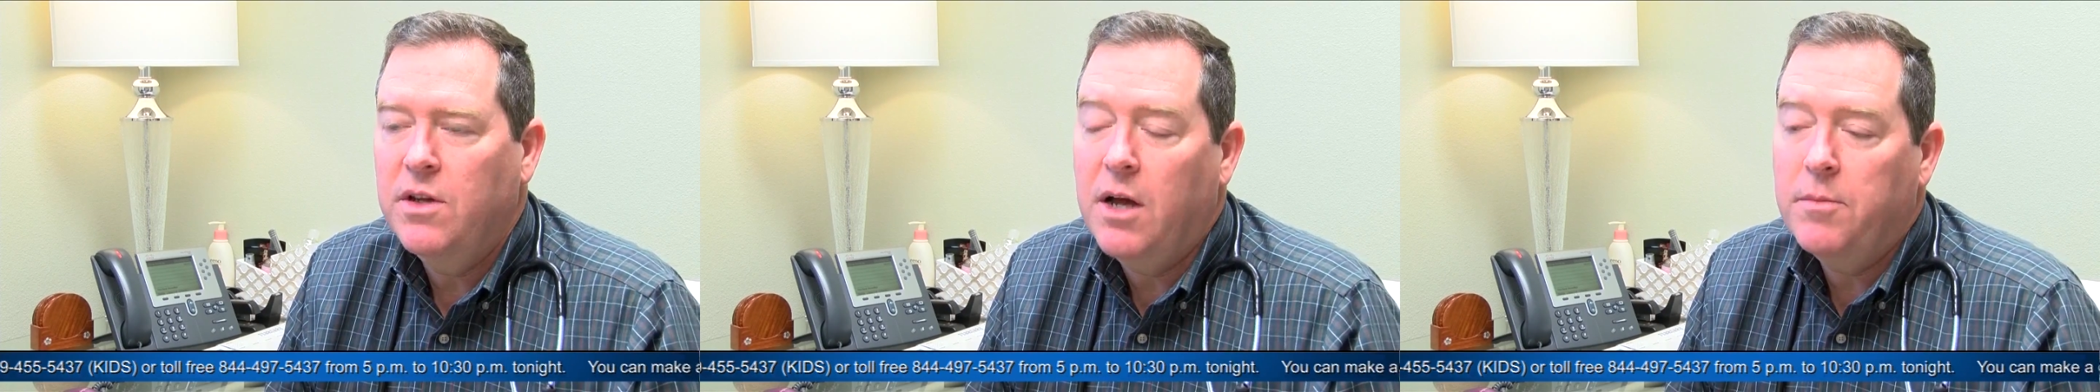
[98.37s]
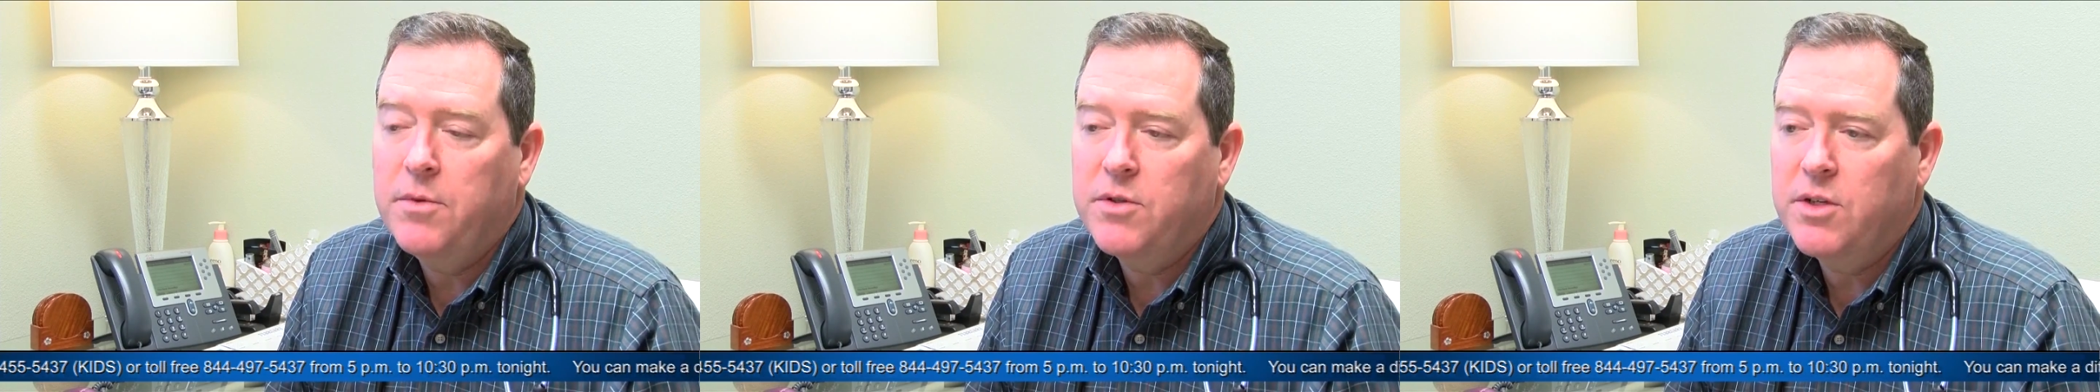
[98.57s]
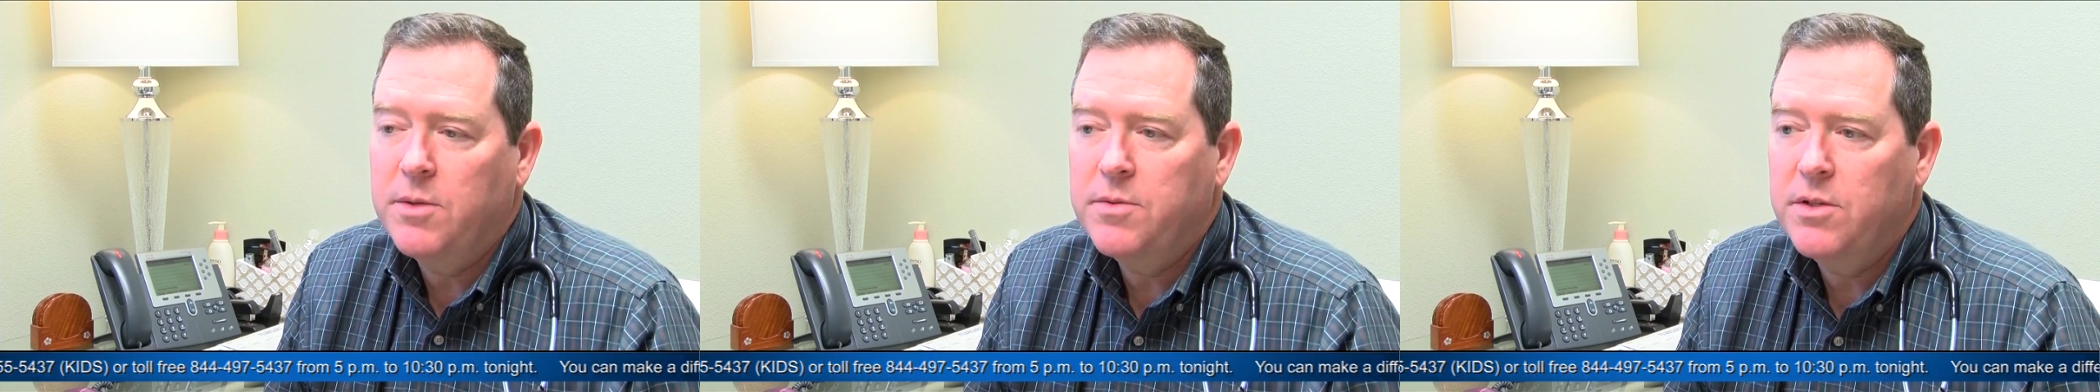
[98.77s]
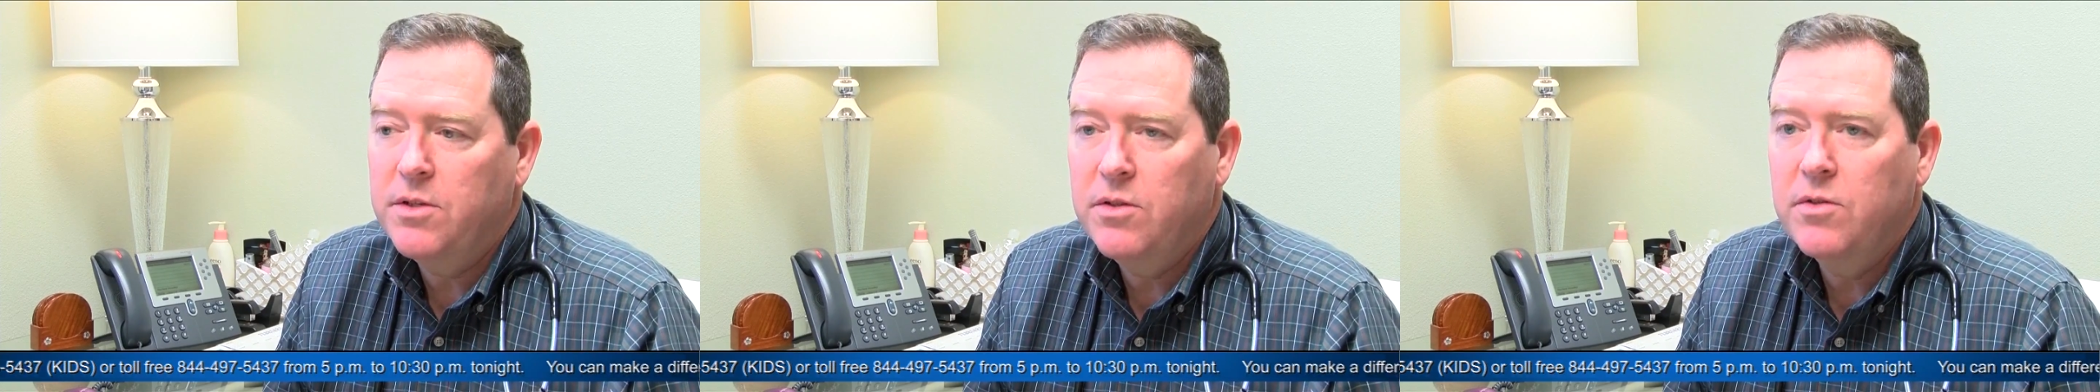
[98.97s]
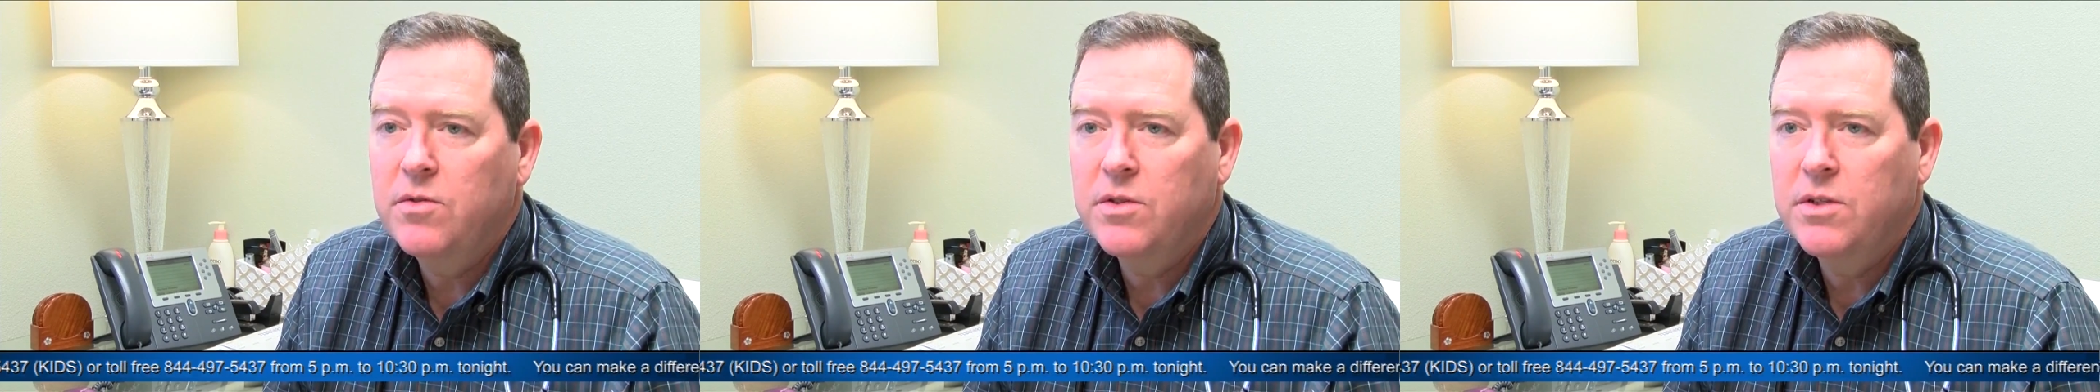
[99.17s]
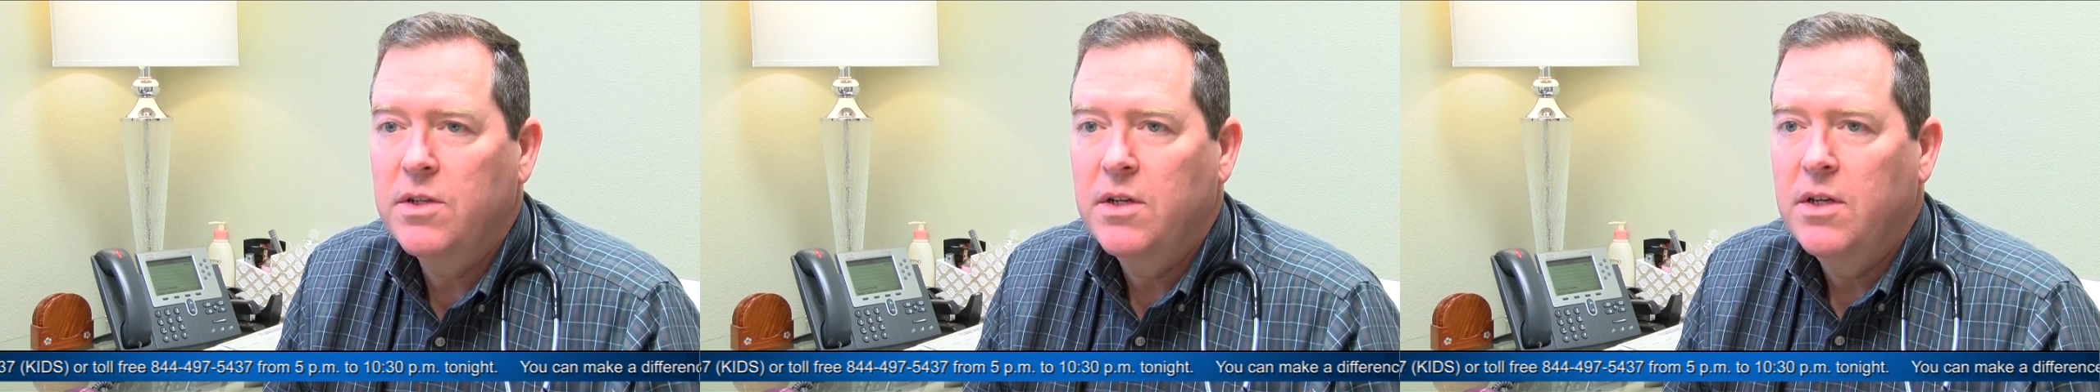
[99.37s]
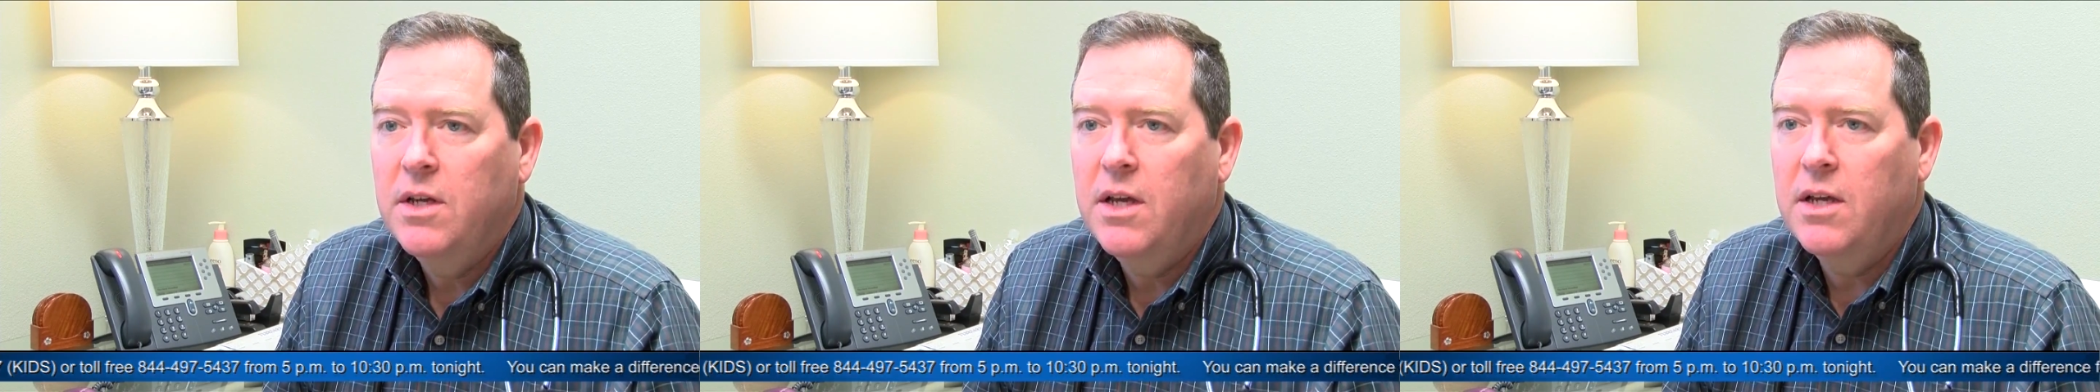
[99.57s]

non-prescription use,